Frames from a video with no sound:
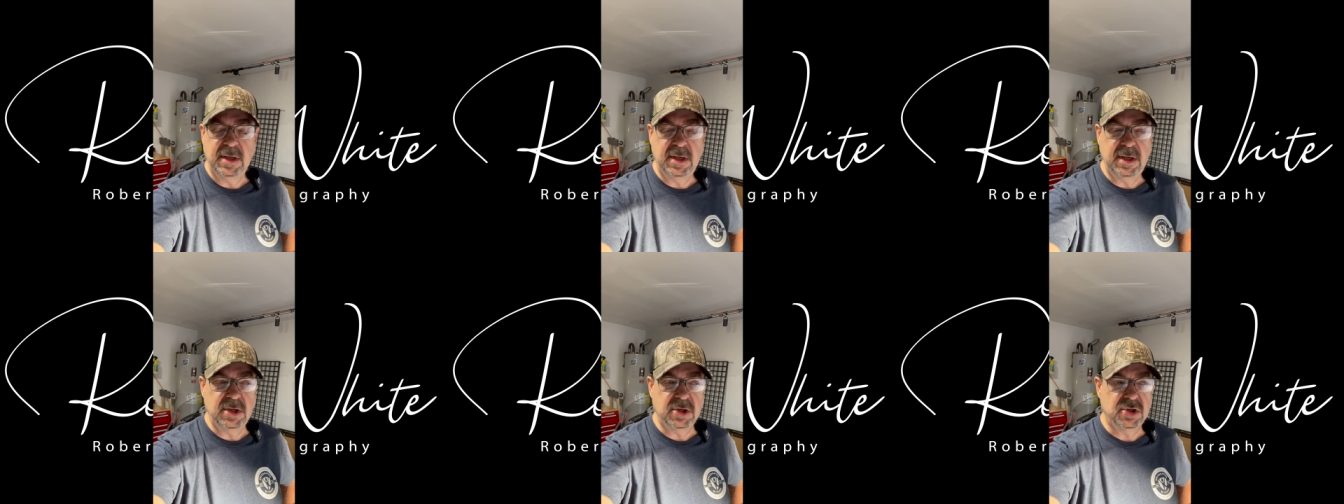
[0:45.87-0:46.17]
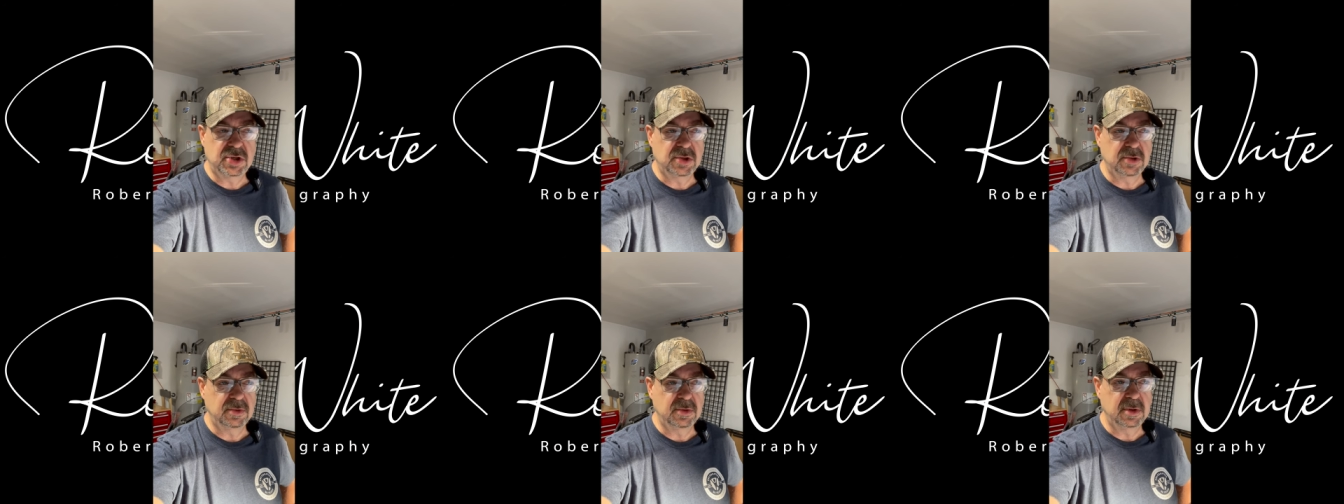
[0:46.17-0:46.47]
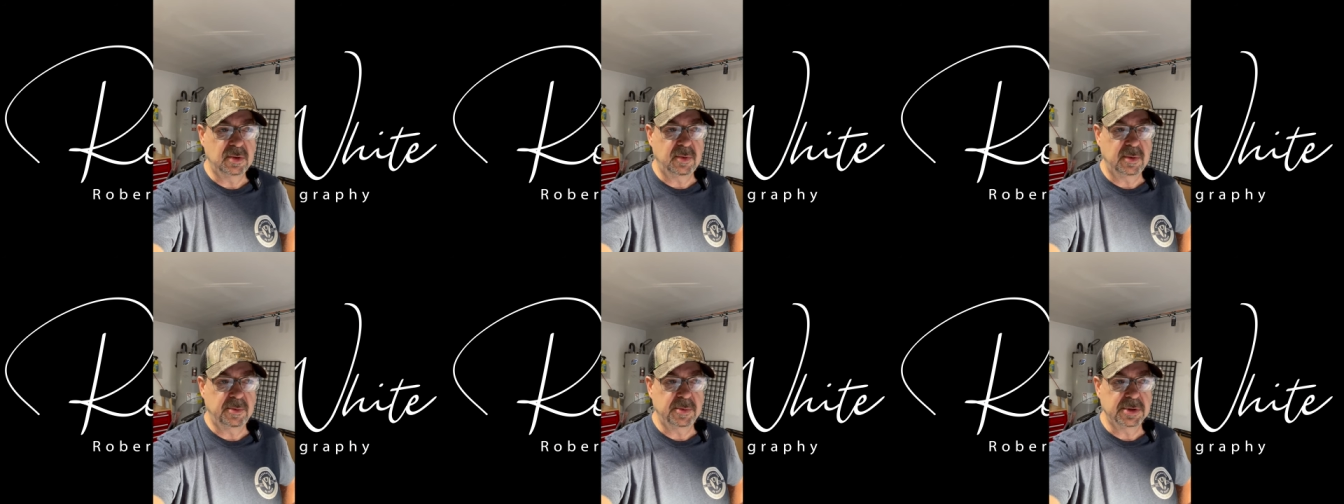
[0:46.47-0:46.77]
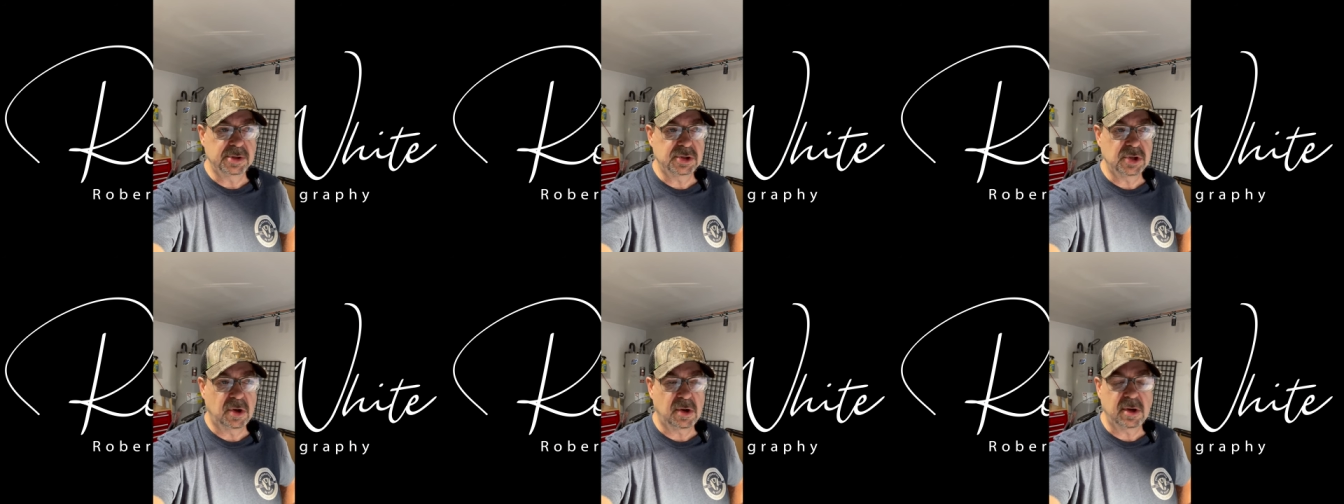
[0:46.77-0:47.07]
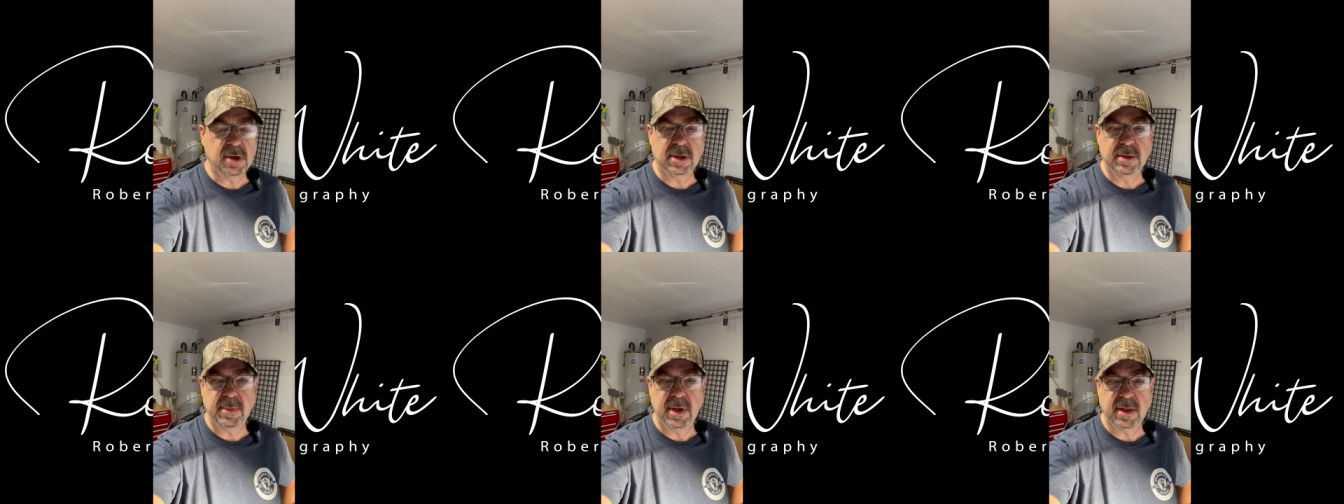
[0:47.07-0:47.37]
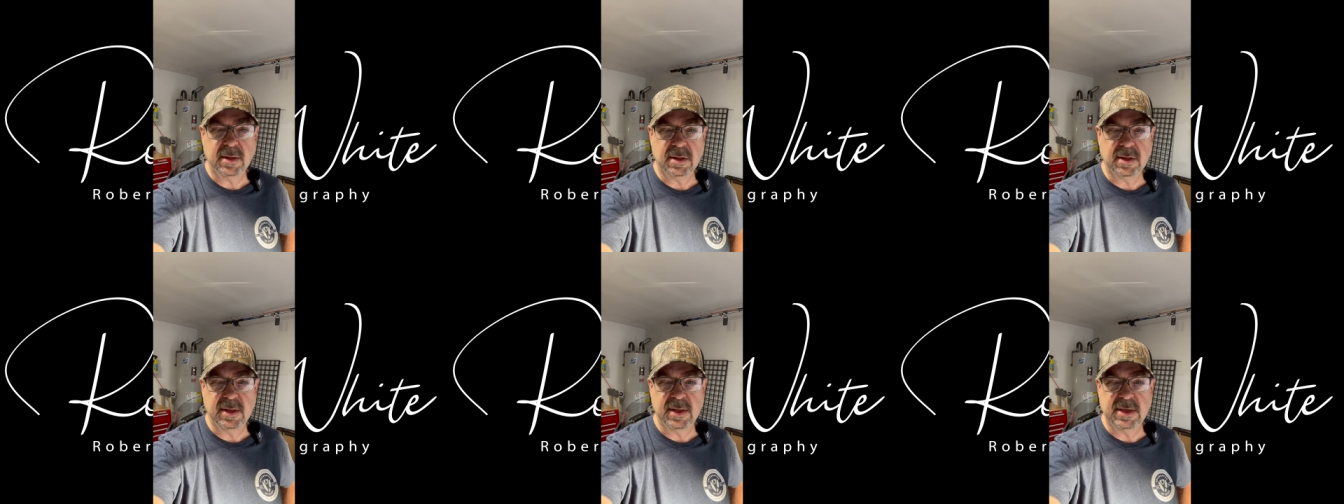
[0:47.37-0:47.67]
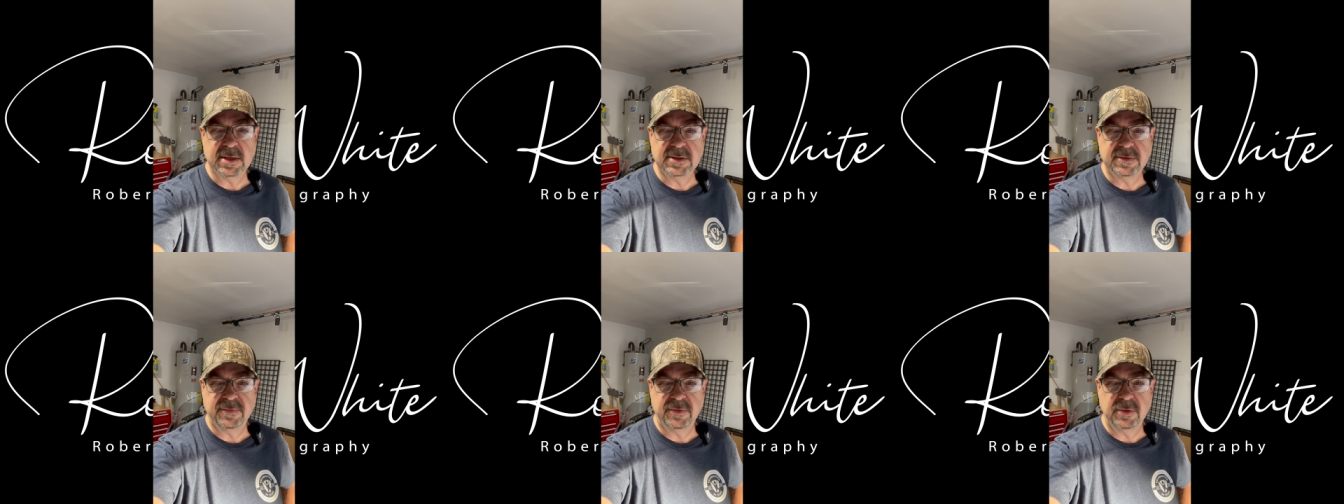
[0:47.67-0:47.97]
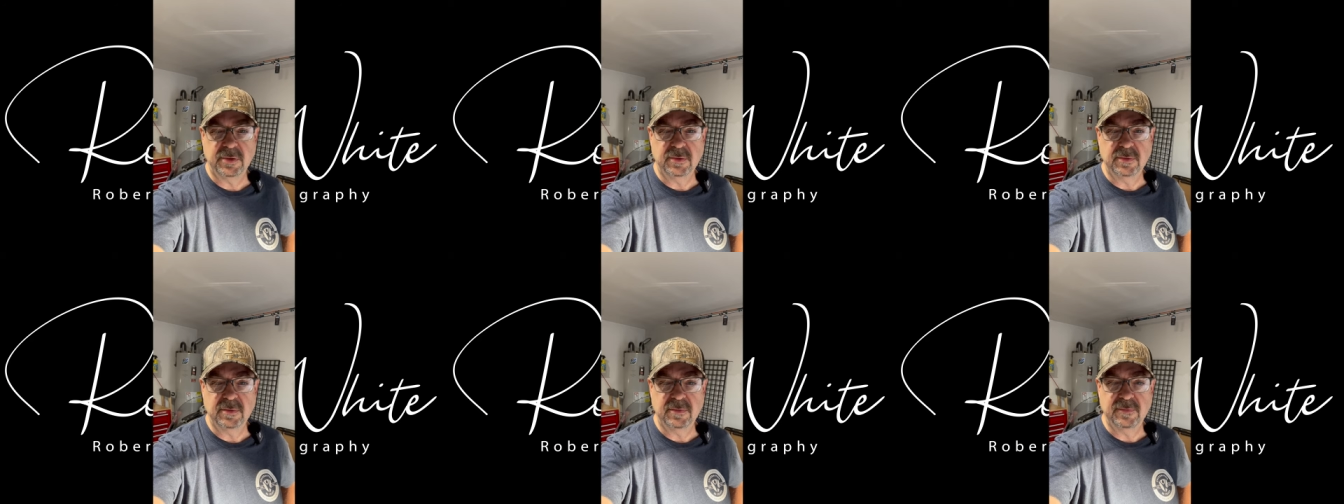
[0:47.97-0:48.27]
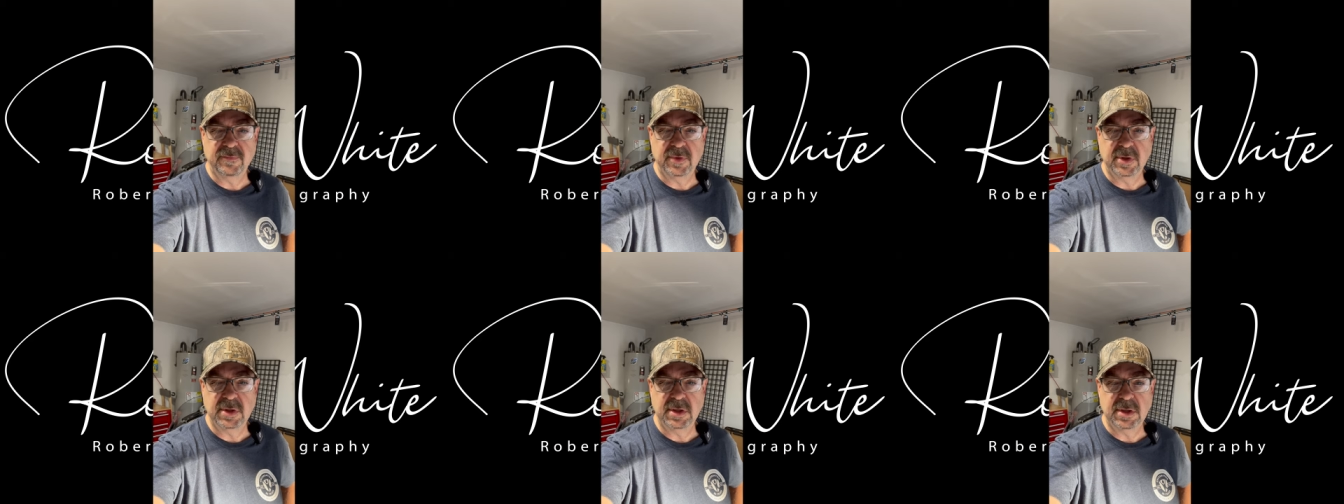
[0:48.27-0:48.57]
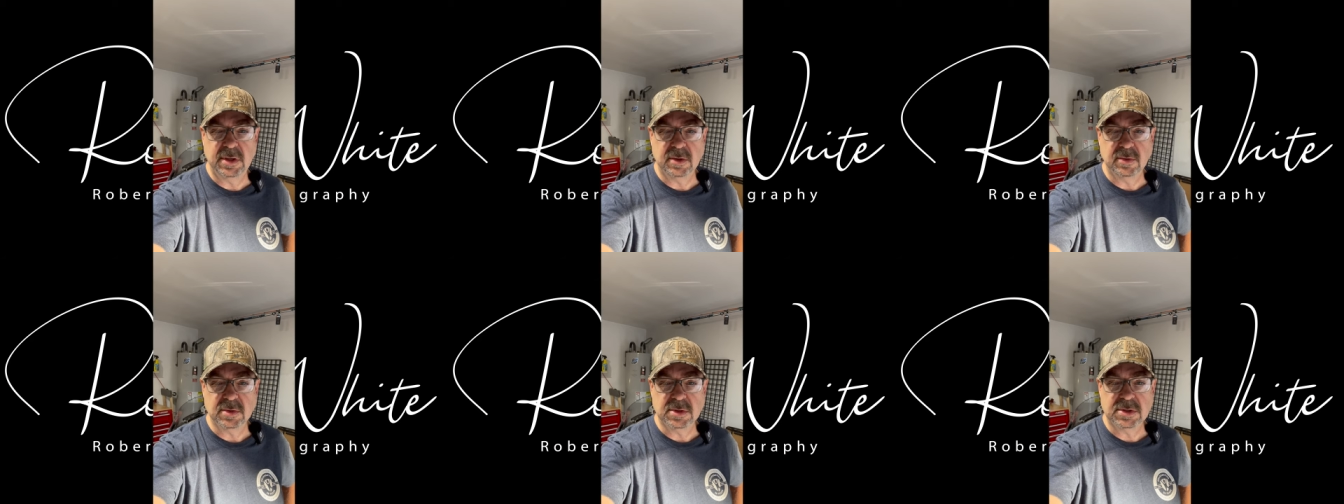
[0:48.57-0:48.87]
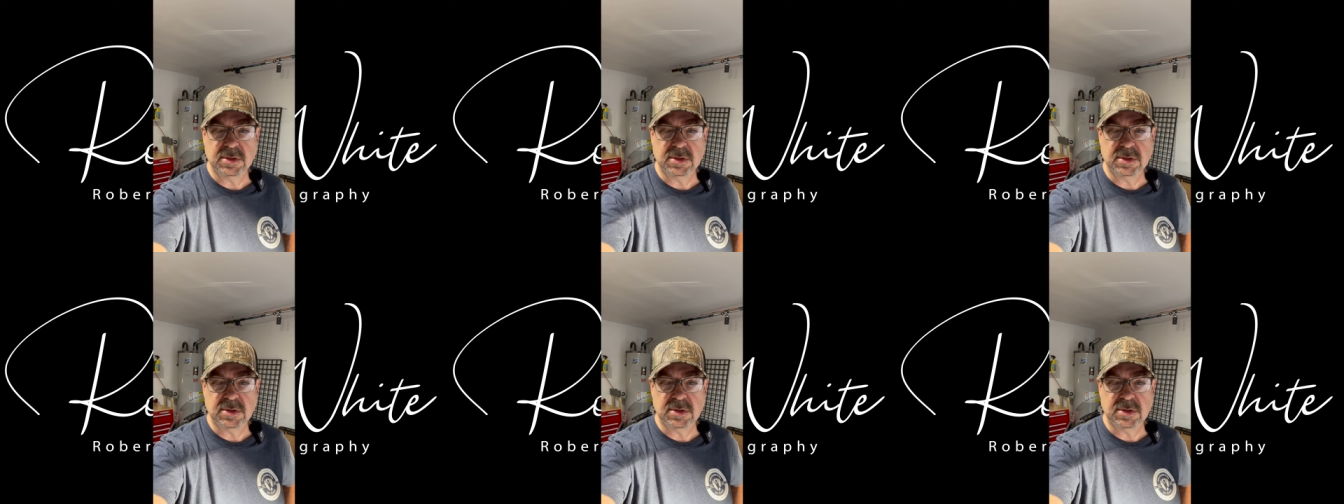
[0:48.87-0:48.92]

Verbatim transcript: issue that we've been talking about the last few videos.